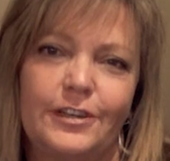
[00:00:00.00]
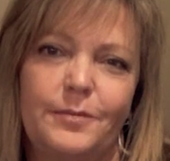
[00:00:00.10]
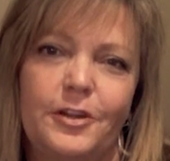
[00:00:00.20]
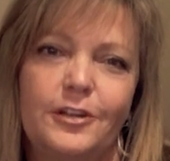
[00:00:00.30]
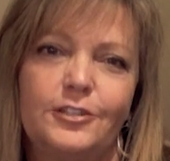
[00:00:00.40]
and I'm
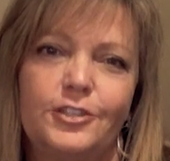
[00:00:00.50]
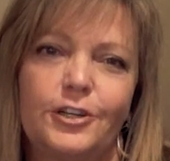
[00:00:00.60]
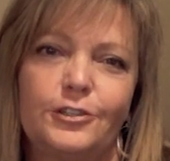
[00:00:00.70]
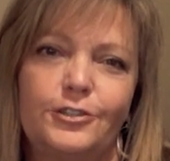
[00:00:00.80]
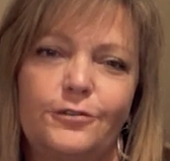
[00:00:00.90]
here to
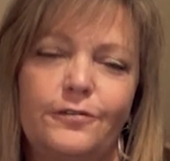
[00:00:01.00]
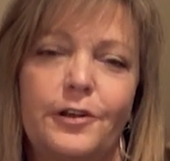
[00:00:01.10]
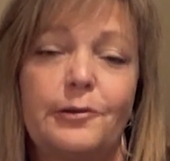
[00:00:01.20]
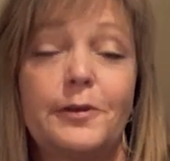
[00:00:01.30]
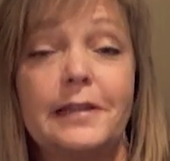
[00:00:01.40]
share 2
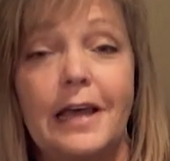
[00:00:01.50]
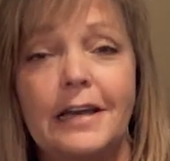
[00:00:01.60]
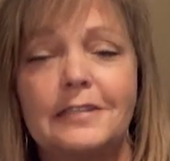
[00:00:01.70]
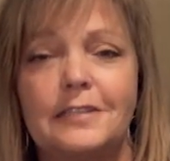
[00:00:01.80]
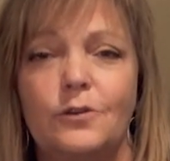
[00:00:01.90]
very
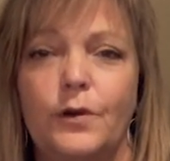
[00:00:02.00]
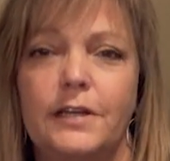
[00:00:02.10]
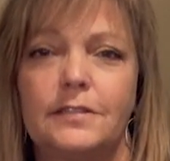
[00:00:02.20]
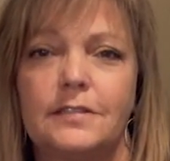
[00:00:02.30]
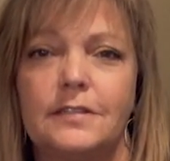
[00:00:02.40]
relaxing
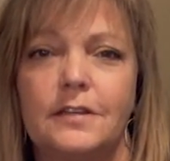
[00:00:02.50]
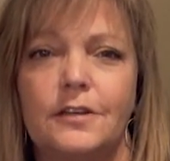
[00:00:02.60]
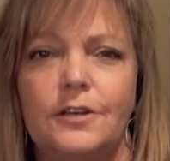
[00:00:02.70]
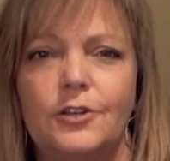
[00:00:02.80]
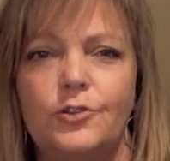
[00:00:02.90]
ways
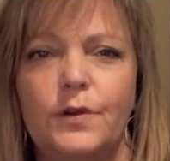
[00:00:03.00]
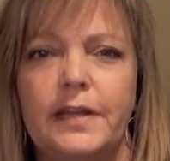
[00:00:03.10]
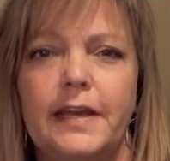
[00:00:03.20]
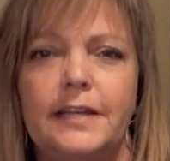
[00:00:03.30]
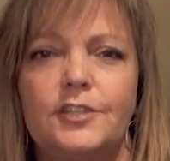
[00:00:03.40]
to
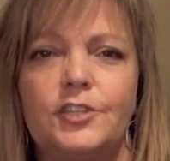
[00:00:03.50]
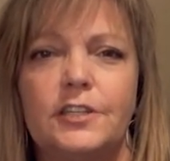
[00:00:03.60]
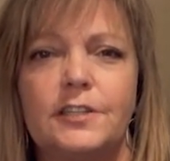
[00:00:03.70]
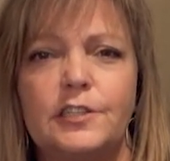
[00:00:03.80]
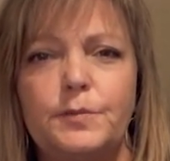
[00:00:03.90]
engage
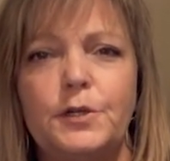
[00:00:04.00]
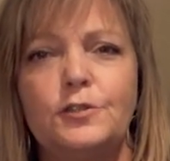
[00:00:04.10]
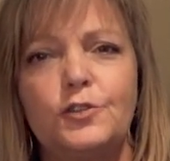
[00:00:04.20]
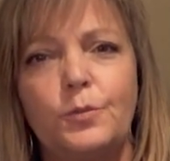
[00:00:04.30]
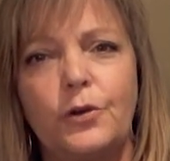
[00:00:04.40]
in the
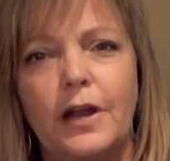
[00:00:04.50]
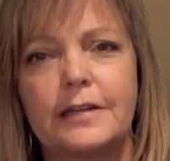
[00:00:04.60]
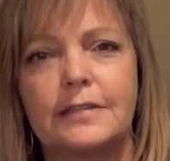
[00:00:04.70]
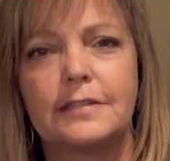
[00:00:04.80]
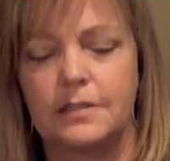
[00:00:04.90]
spiritual
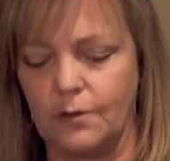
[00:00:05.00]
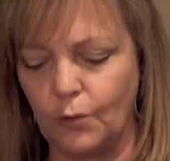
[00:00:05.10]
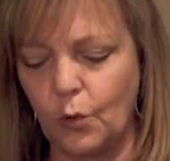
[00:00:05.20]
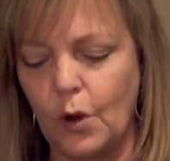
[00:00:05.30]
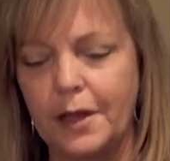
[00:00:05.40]
practice of
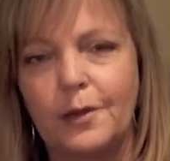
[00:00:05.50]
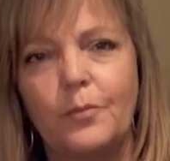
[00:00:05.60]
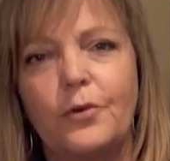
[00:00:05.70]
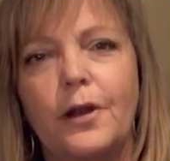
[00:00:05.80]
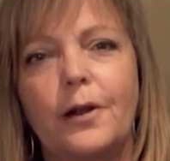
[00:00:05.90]
quiet
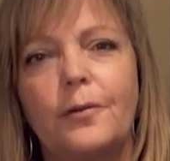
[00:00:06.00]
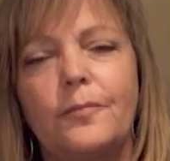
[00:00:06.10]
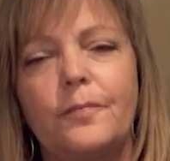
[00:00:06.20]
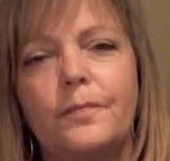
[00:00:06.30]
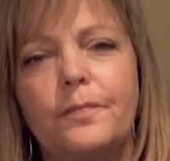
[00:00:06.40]
prayer.
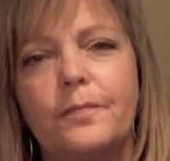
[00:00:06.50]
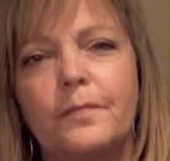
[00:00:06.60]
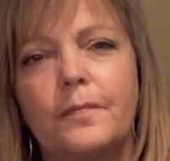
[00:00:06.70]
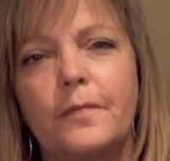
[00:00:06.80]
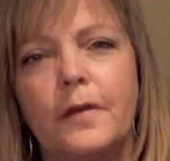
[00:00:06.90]

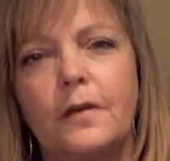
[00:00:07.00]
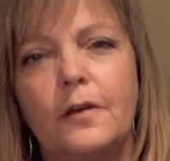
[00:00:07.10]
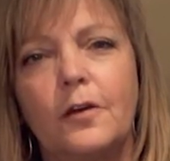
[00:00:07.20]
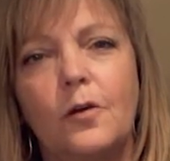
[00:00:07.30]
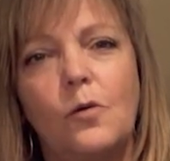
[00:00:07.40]

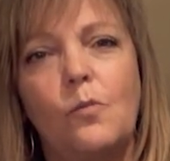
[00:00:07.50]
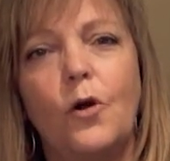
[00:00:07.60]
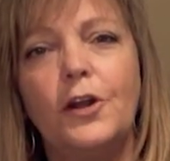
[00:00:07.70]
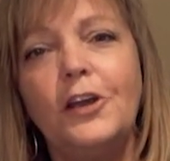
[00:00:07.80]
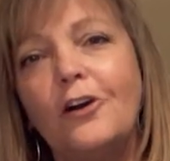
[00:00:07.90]

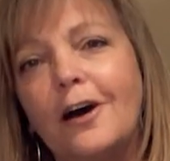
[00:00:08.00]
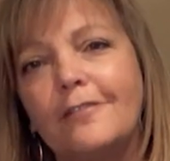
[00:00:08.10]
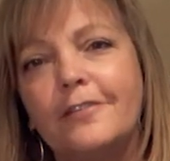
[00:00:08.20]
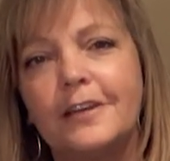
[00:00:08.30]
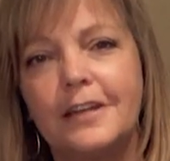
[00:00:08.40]
Morning
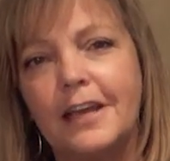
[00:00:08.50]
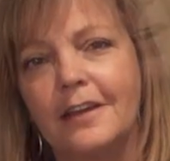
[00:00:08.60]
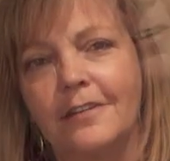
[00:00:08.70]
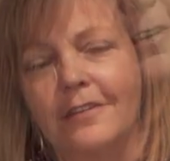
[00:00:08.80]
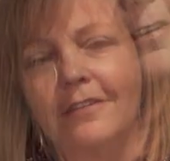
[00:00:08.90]
coffee and
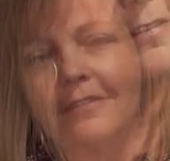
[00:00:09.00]
candle.